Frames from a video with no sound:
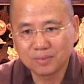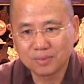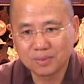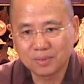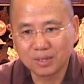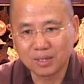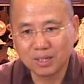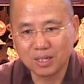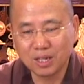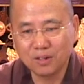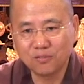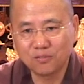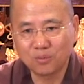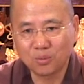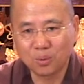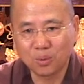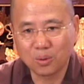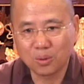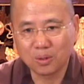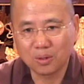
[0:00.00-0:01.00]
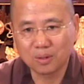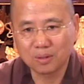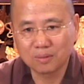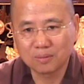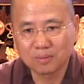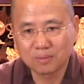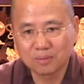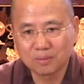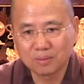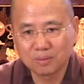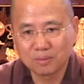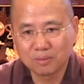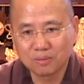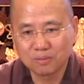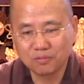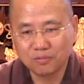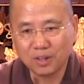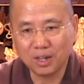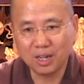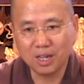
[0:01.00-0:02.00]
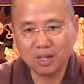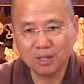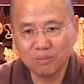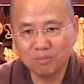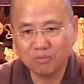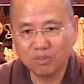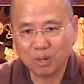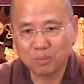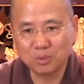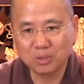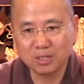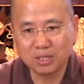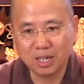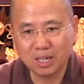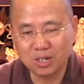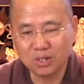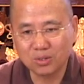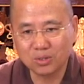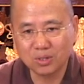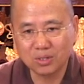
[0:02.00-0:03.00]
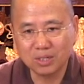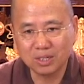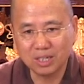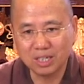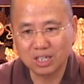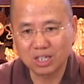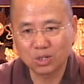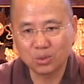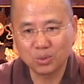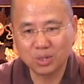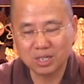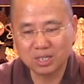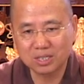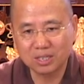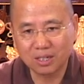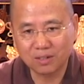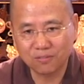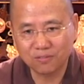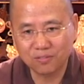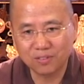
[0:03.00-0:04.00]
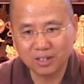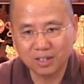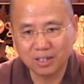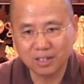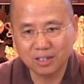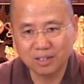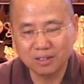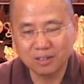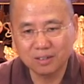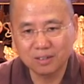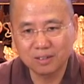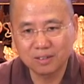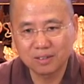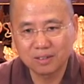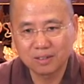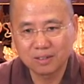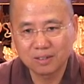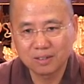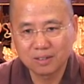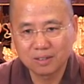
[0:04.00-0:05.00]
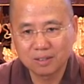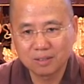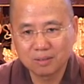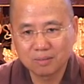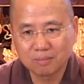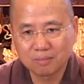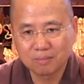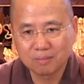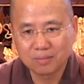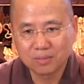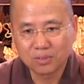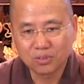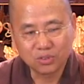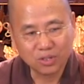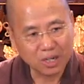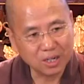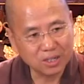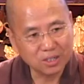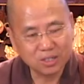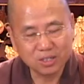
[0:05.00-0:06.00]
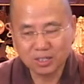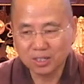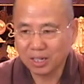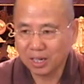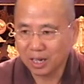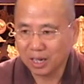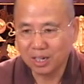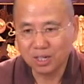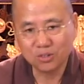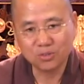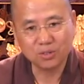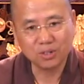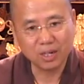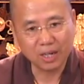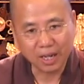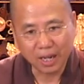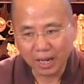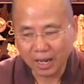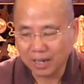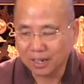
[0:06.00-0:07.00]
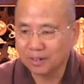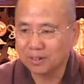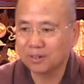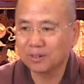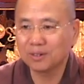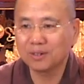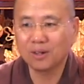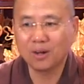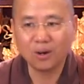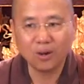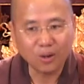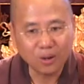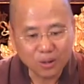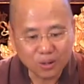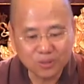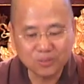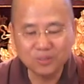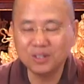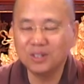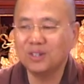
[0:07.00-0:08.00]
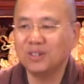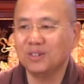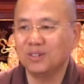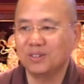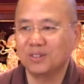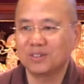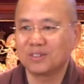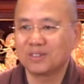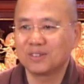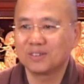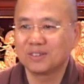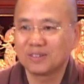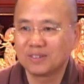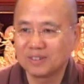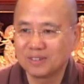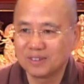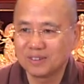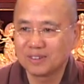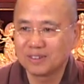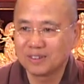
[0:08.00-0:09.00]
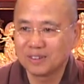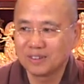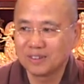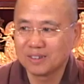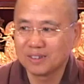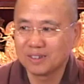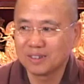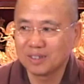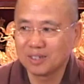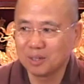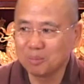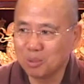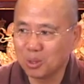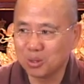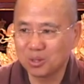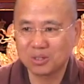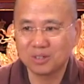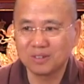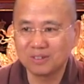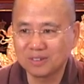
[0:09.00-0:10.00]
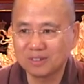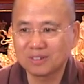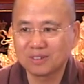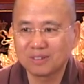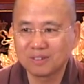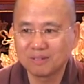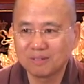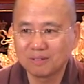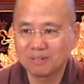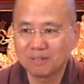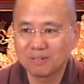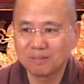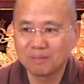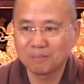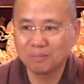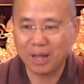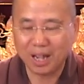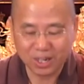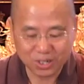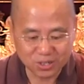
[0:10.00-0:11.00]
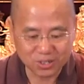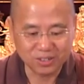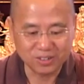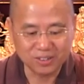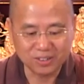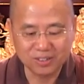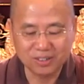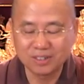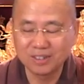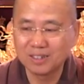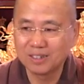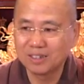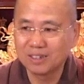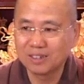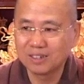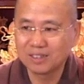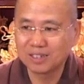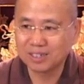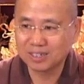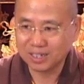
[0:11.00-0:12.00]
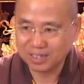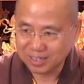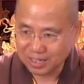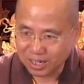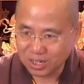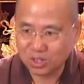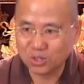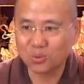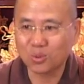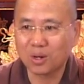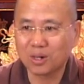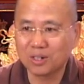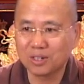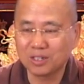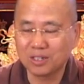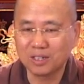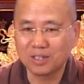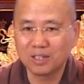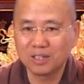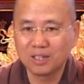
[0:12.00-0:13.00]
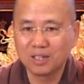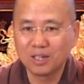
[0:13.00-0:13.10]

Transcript: The need for fame, reputation, egoistic feeling, jealousy, hatred, anger, all these emotions, passions, this is sensuality.